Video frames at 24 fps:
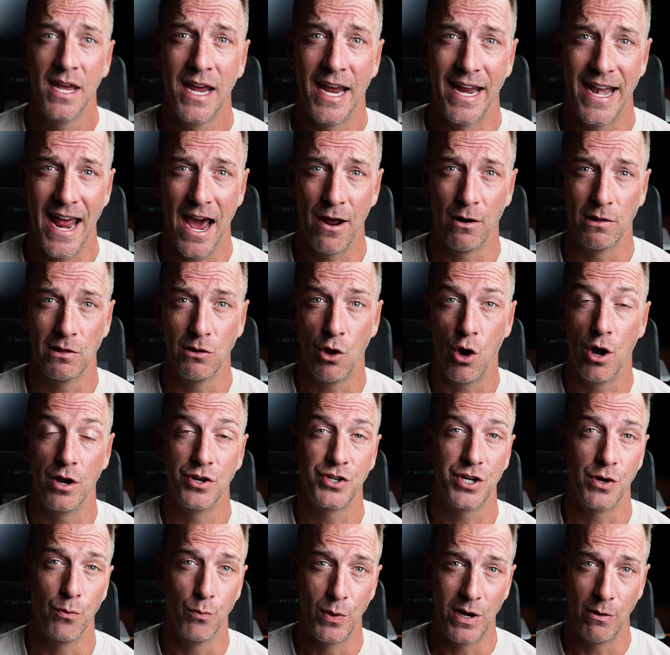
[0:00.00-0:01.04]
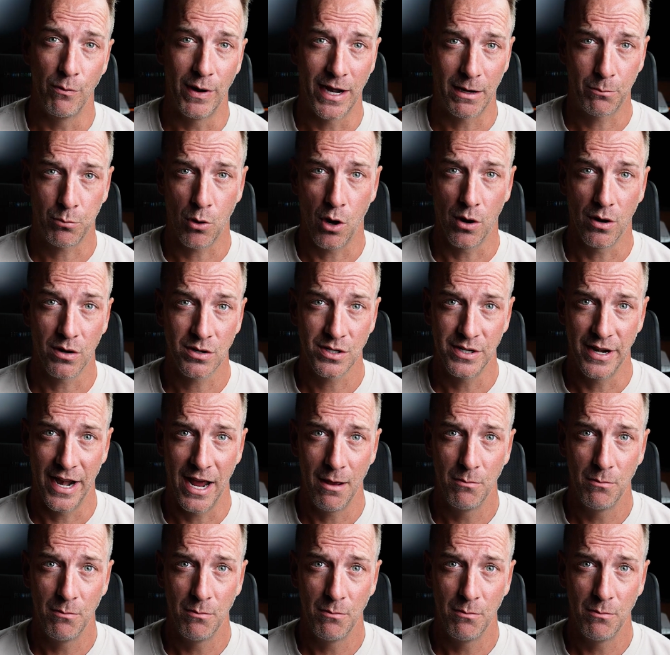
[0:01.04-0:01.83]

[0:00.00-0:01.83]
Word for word: in how to launch and re rank products on